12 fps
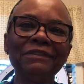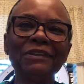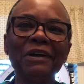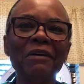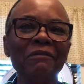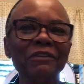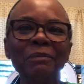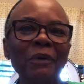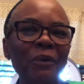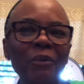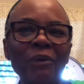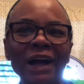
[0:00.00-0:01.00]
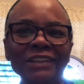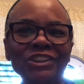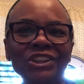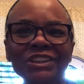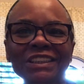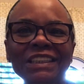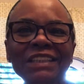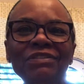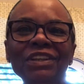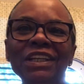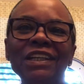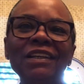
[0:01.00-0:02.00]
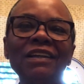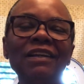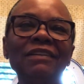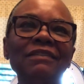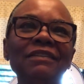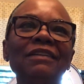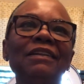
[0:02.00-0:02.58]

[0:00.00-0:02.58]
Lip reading: comfortable watching TV, and